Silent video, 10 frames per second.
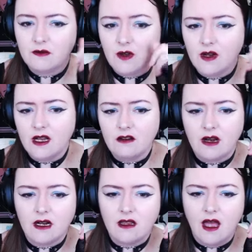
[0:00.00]
we've got our
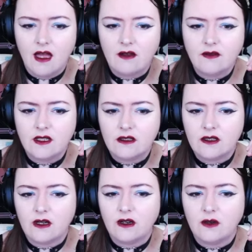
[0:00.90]
greater lives,
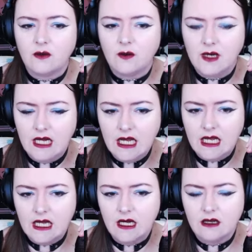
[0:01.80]
so we
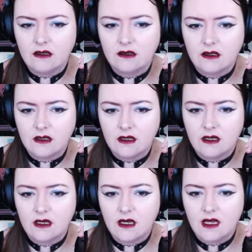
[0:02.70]
need
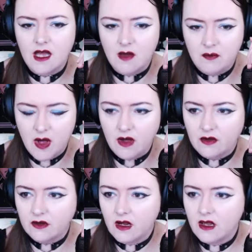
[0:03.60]
a
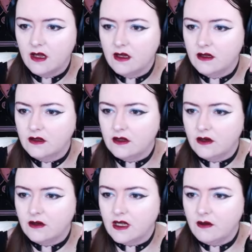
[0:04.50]
belt.
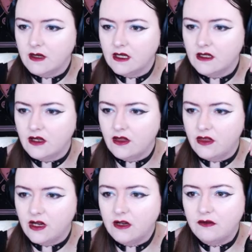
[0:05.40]
So that one does
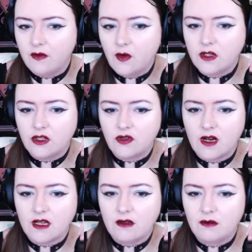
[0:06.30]
34 to
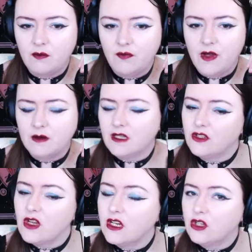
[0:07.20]
strength. That one does
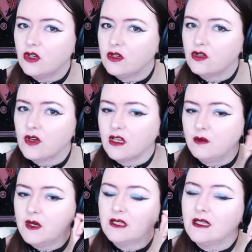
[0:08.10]
32 to strength,
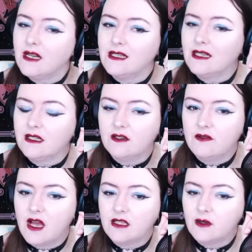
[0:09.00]
but it's
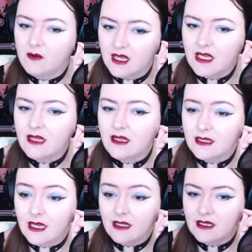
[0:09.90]
unidentified. So I'm thinking
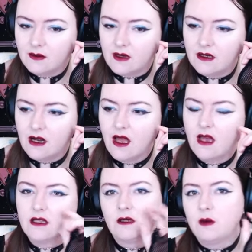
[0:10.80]
let's get this one.
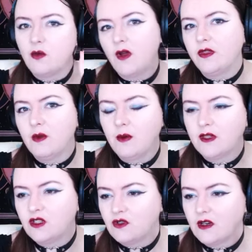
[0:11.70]
So we want the one
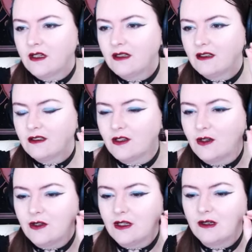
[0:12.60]
with strength
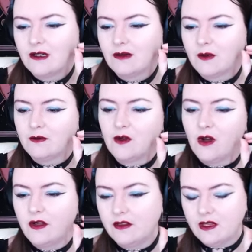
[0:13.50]
so that we've
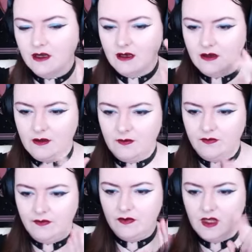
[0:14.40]
got the
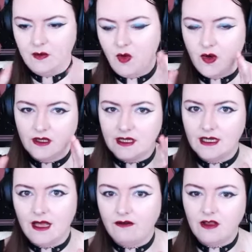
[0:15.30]
the points to
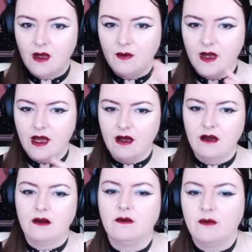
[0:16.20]
level up
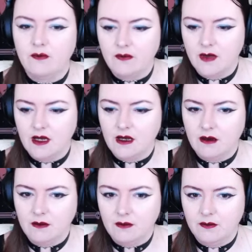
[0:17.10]
our
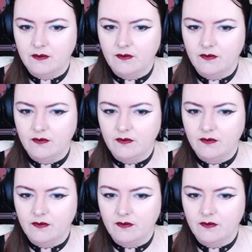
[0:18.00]
um,